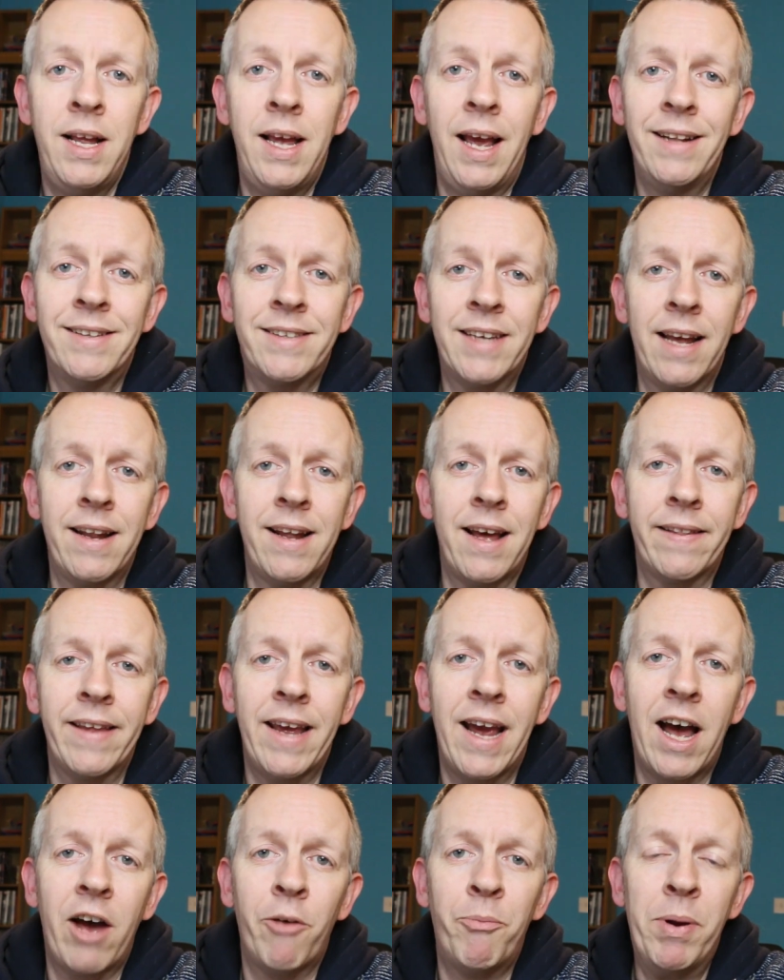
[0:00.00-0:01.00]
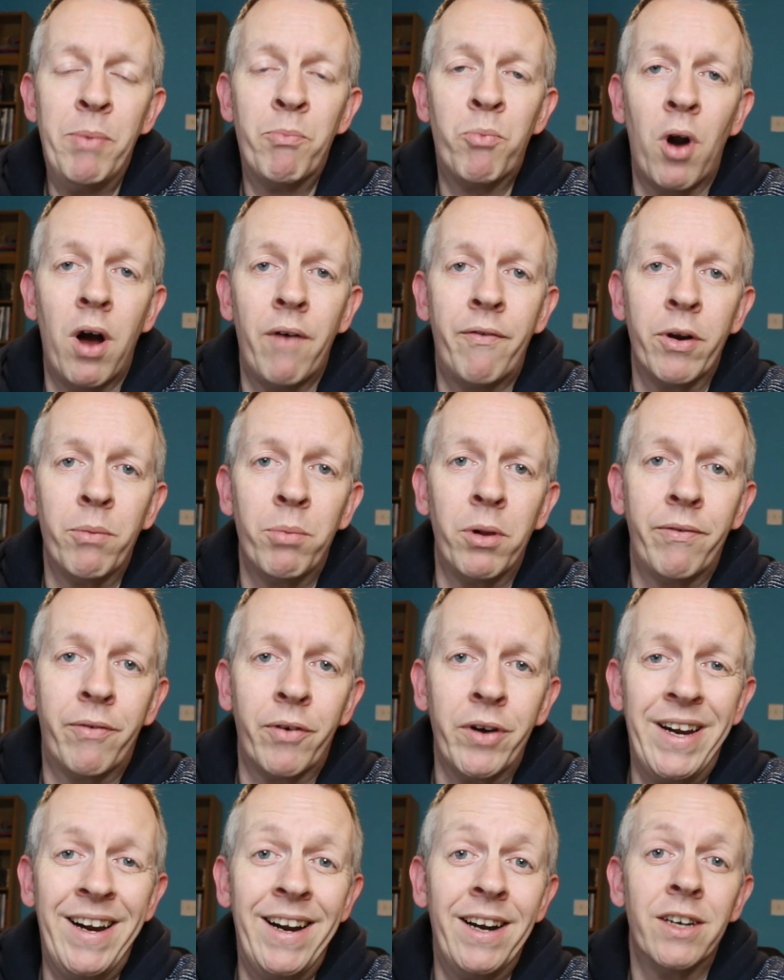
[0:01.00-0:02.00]
In saying that, they have been profitable
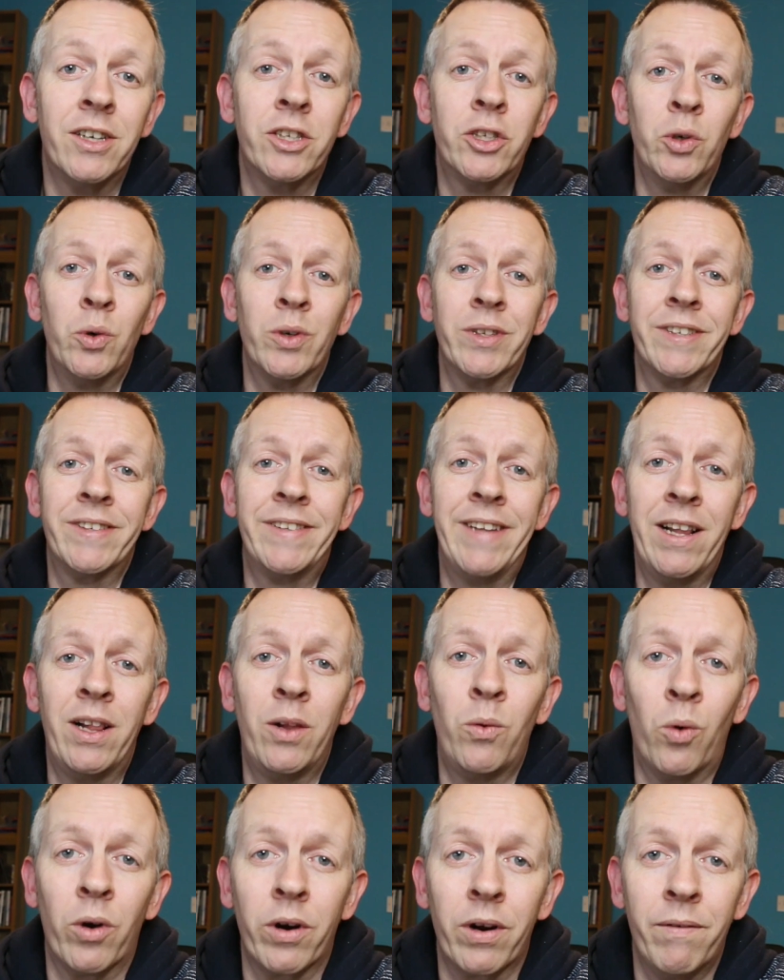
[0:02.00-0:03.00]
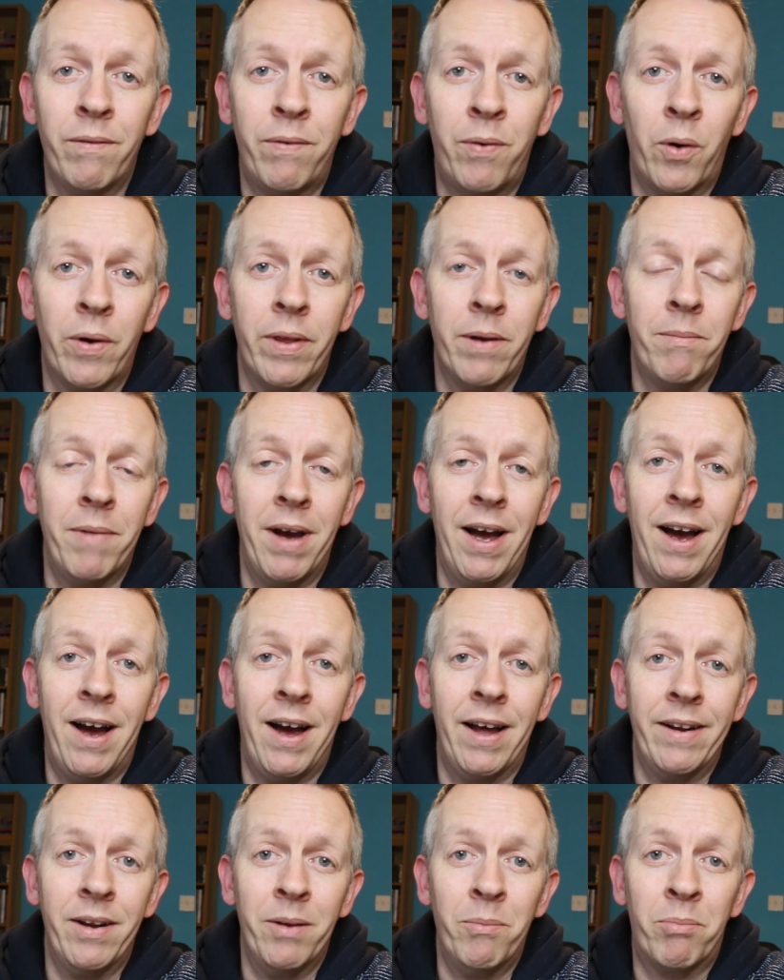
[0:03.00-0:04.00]
for years, so it's still working for them
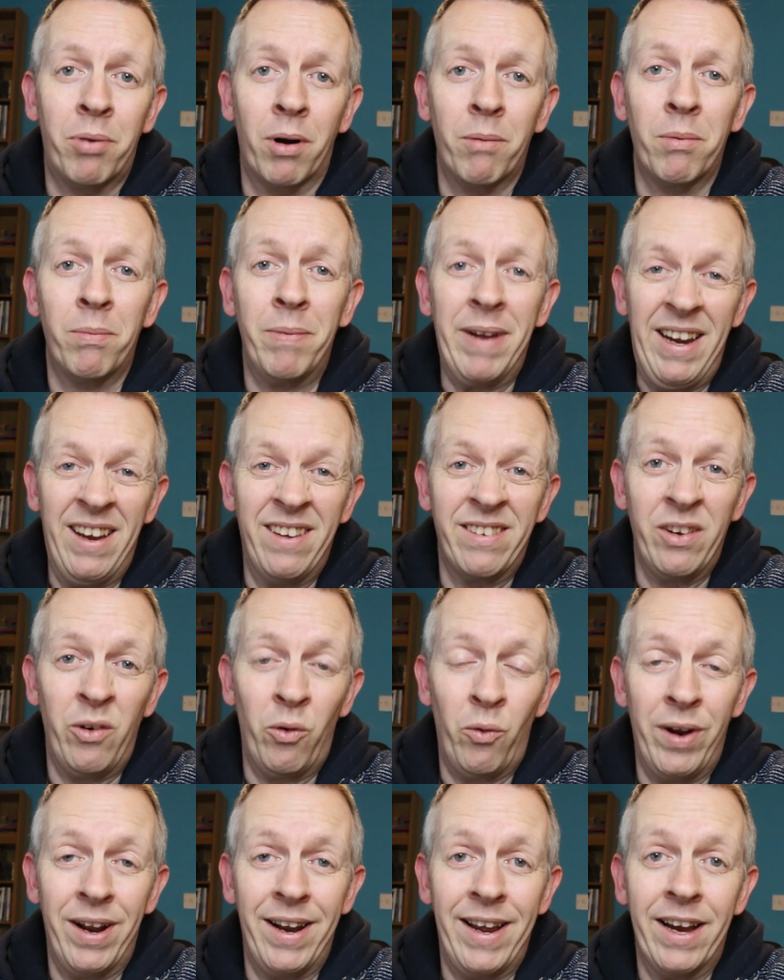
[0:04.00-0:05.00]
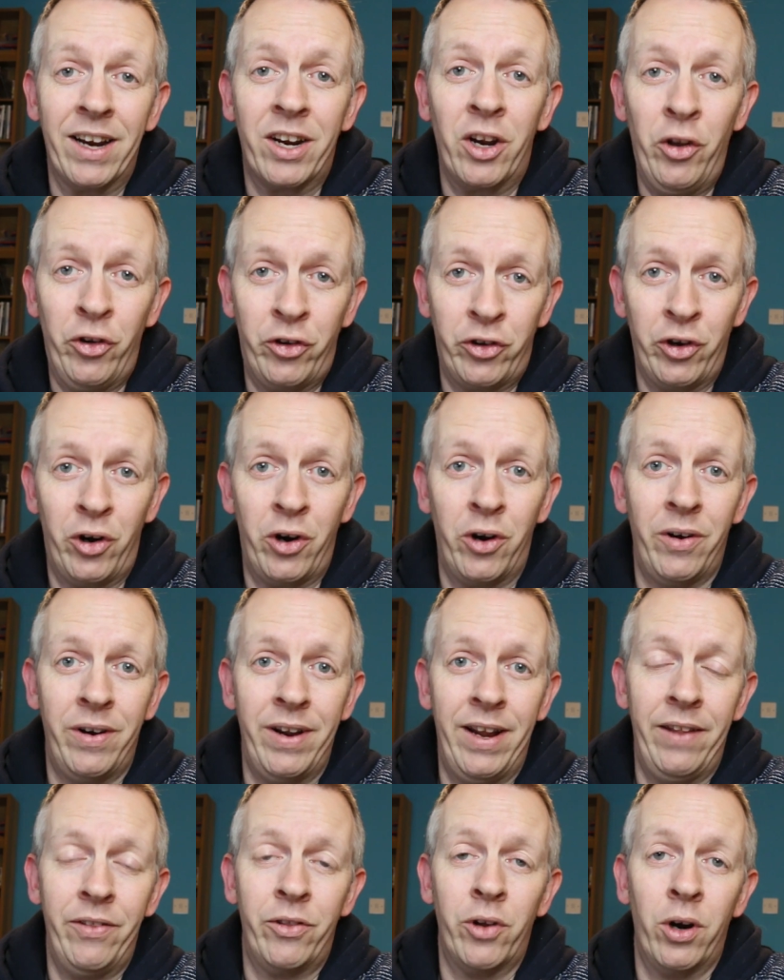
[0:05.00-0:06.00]
and probably isn't really a concern
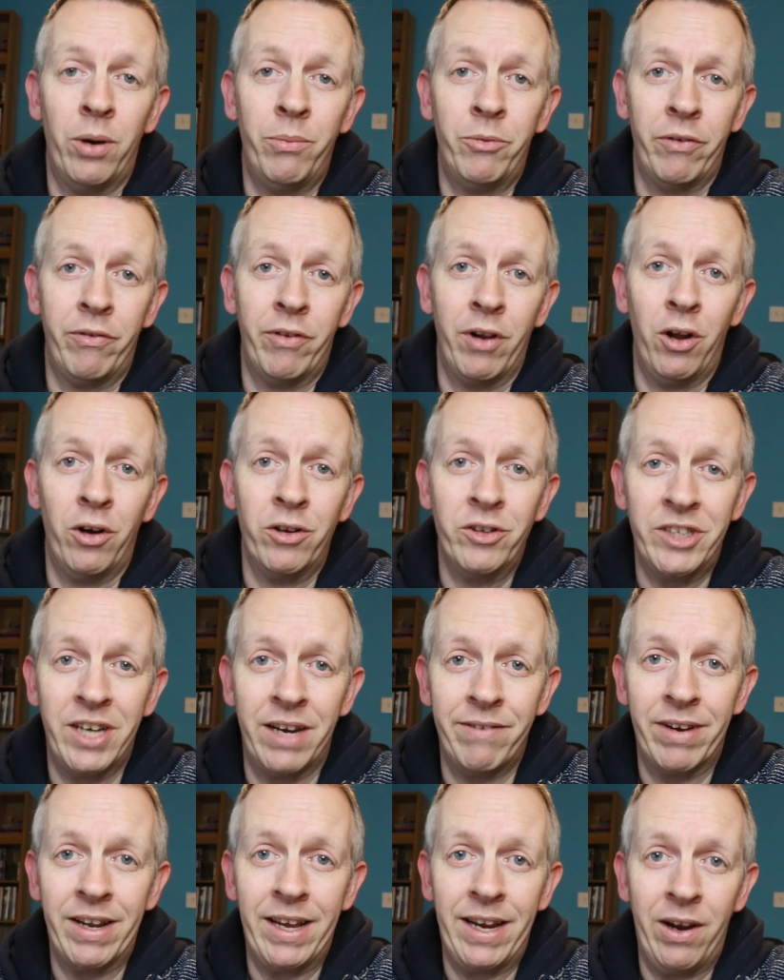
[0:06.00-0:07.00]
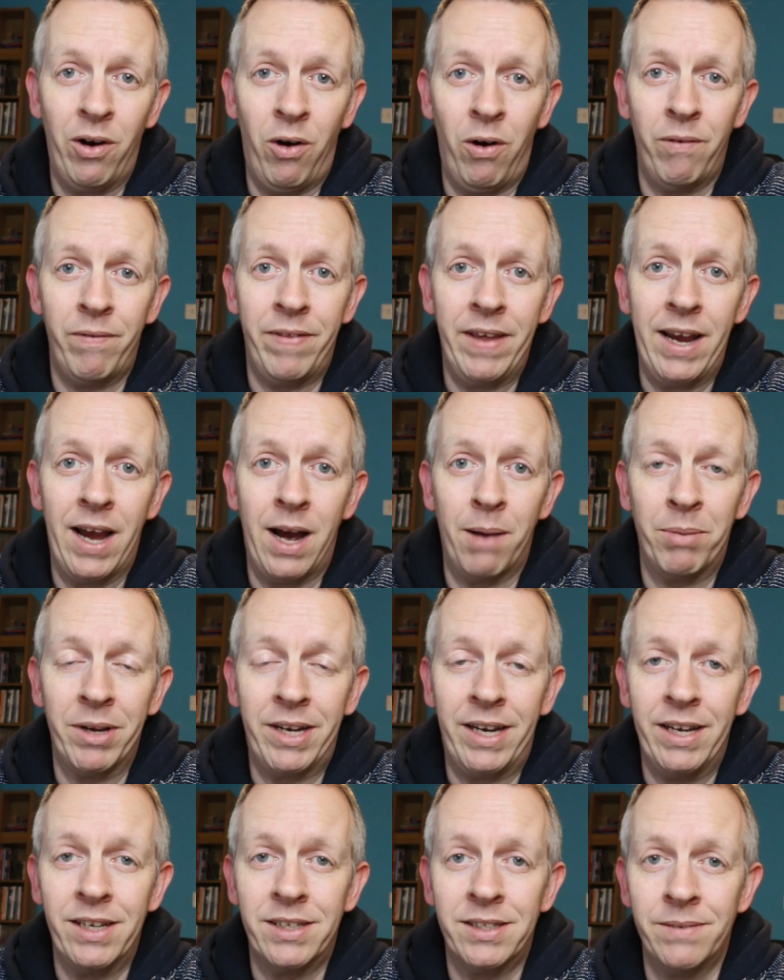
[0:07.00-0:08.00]
in terms of the longevity of the
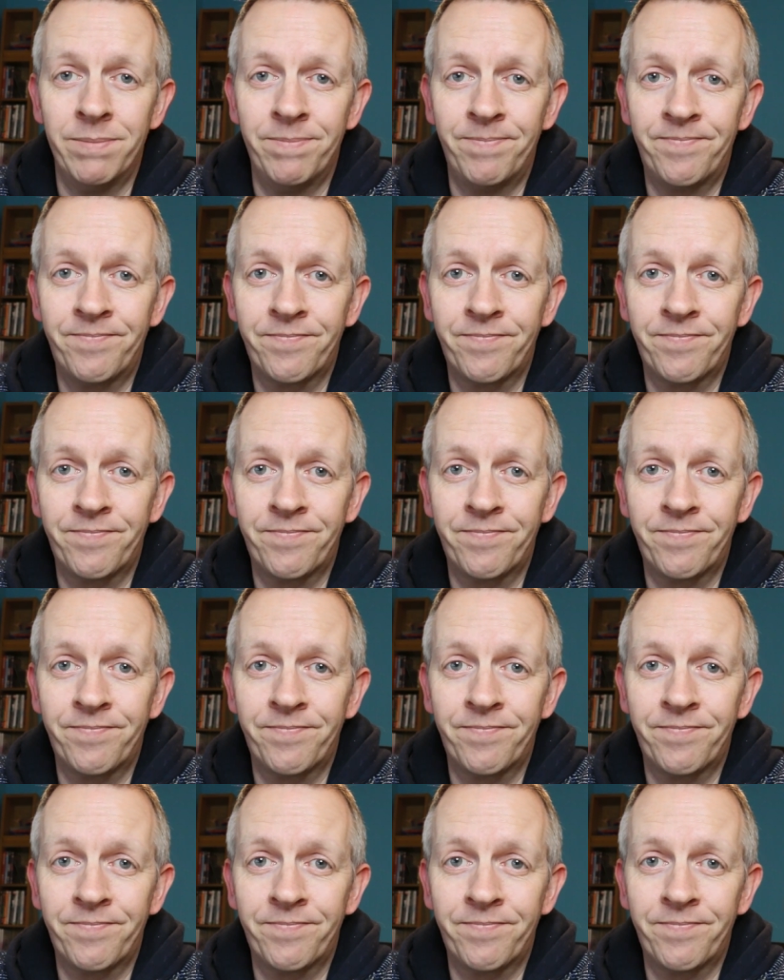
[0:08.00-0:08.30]
application.